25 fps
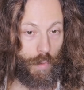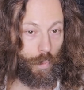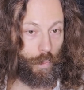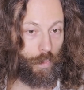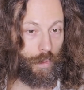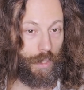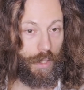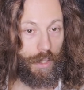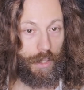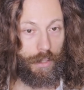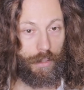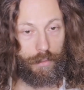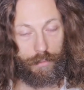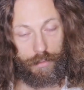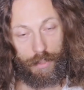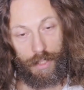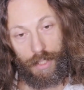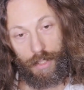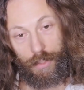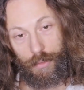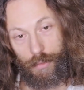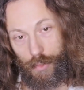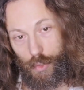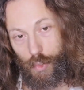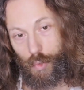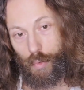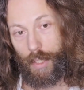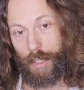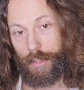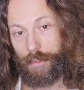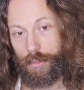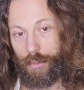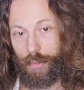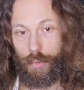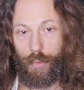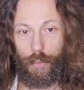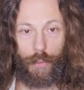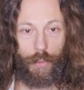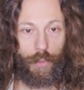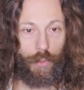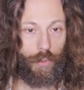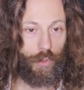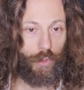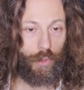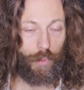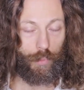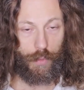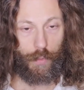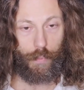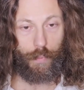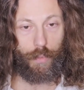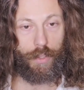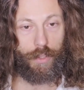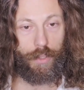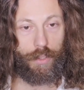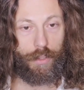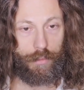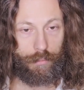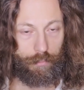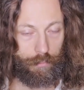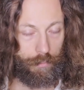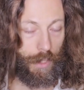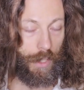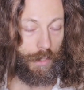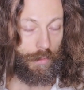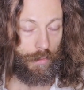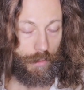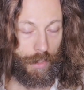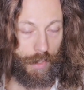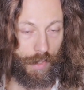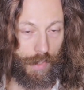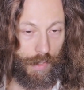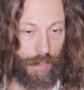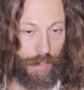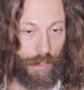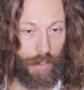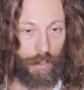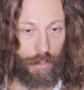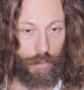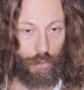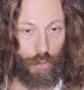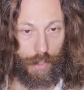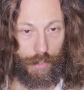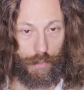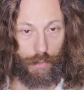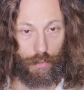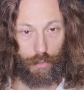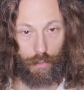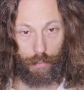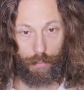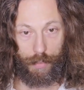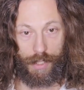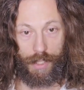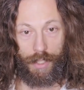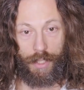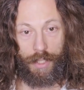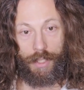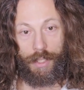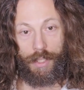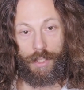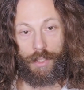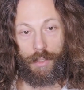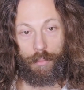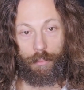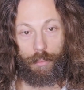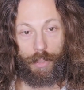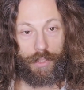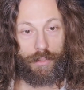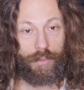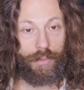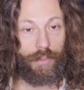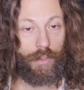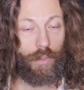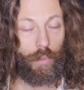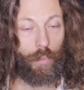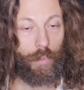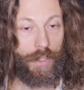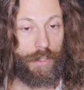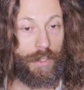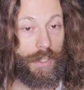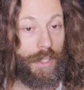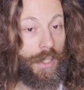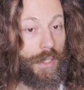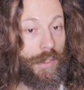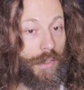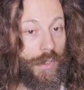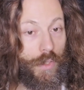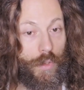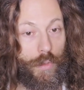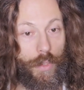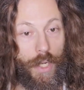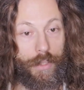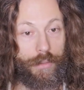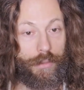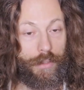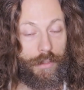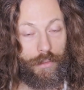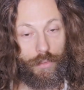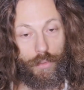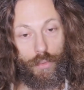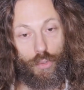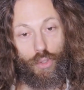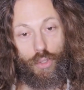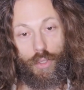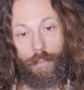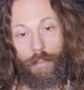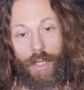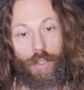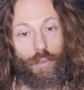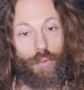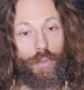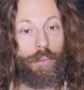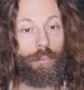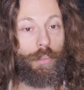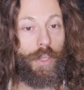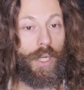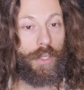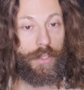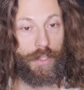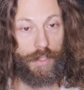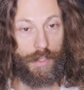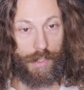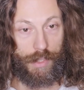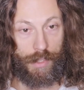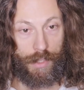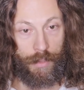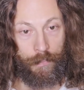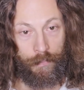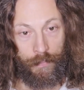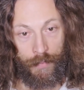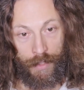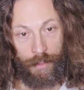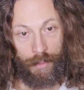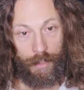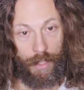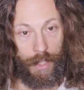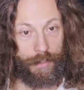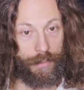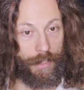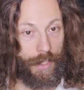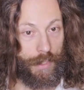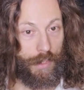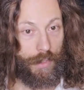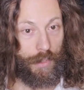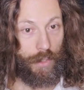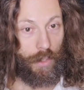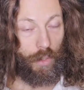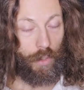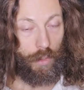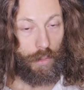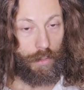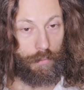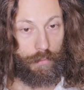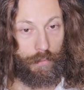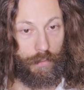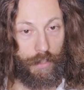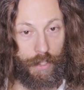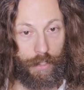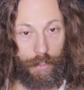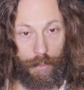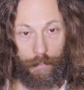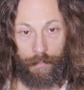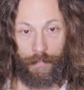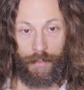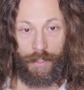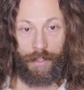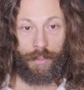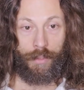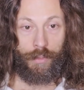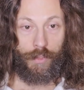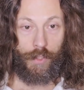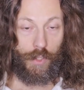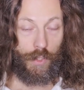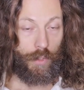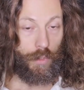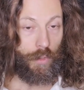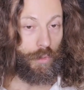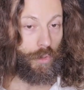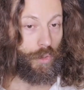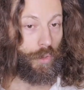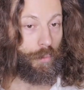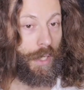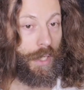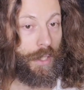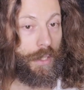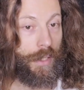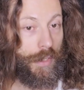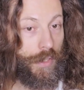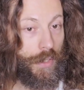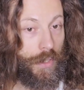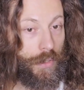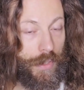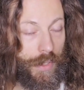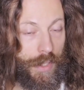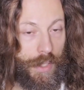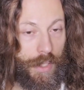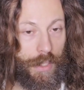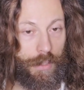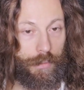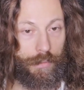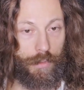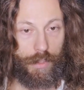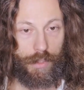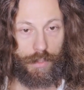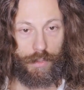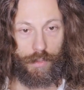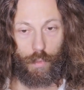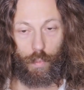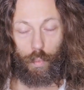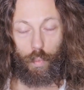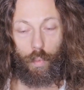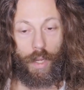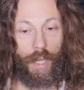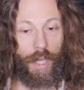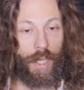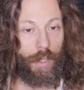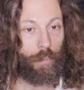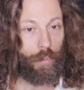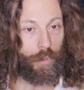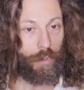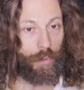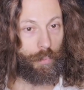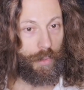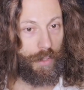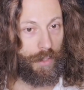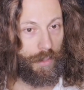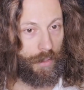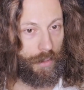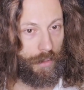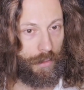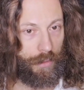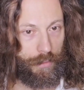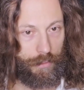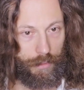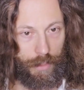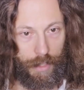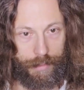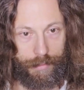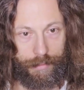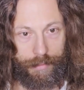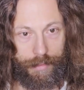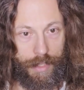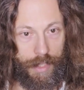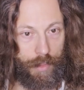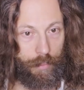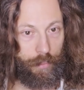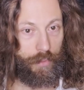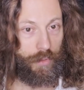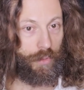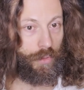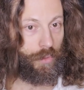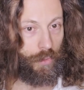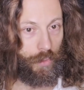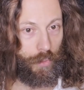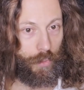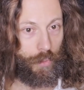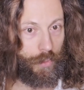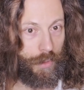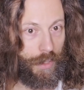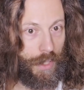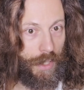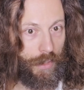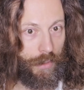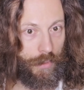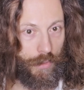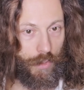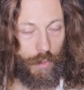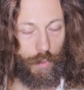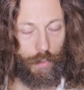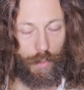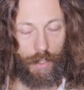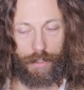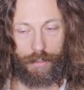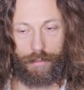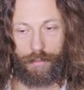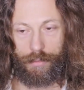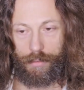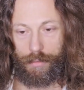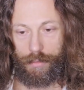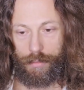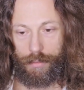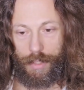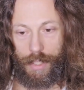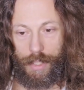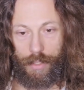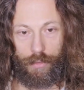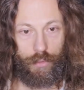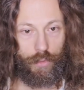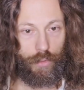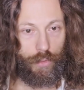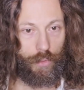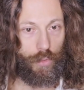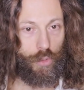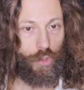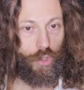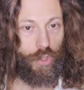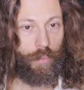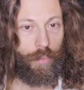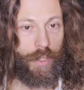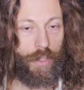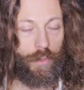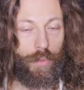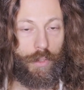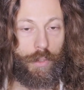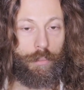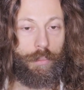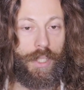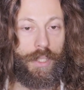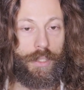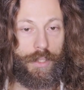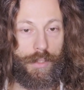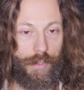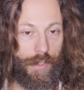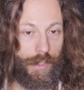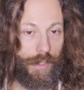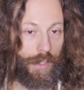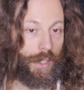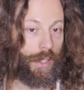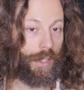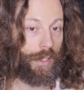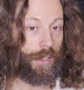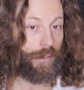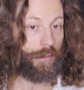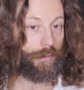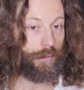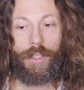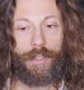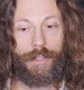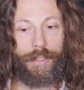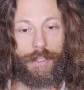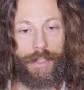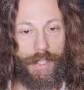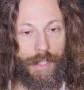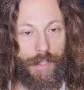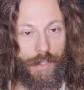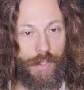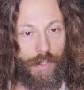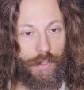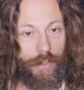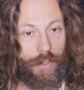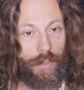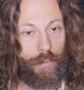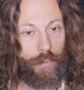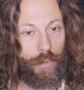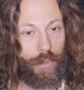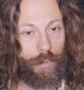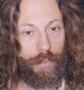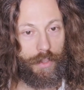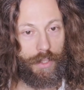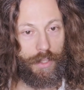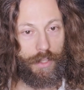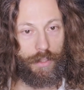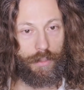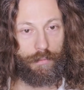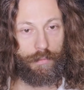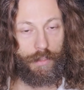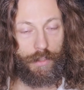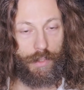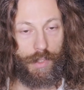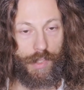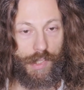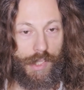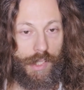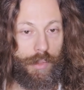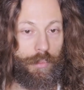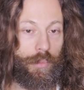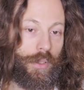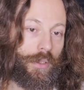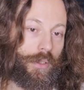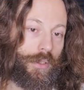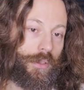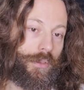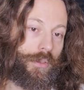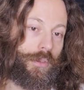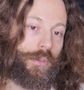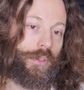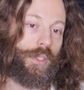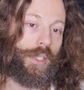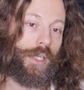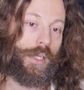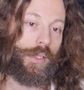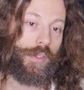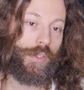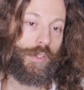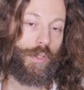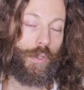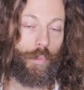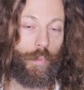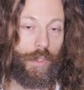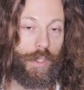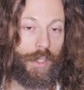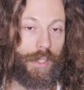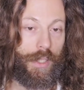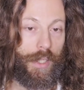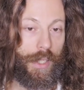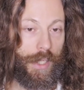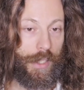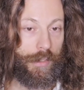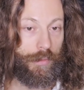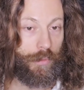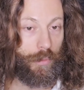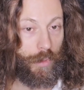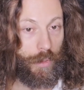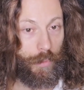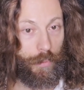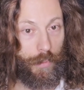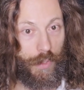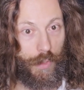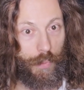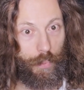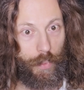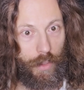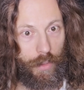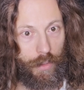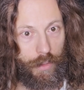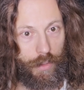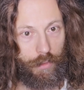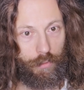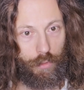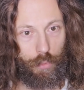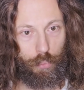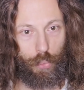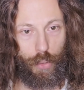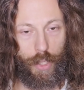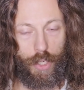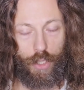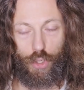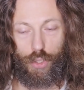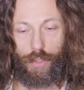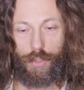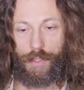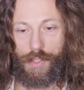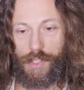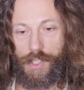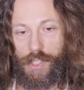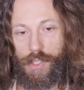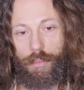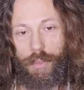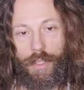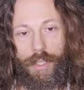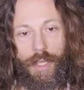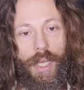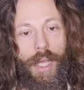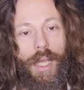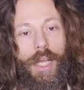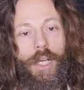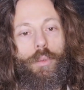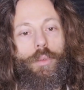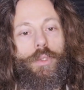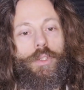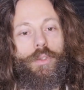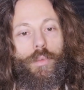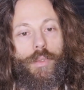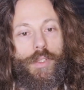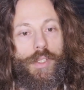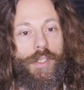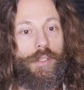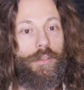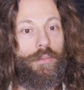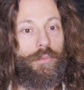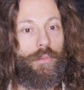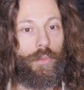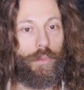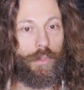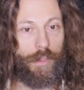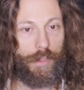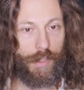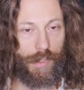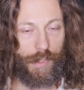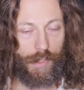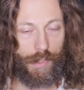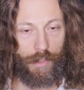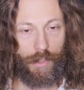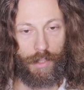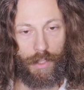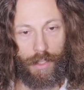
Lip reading: we deconstruct two cubes, not necessarily just cubes, but we deconstruct into geometric bodies. And that's the whole affair. So you might ask yourselves, is why would we attempt to deconstruct into geometric bodies? And the answer would be very similar to the answer we gave when we spoke of Impressionism and how it was influenced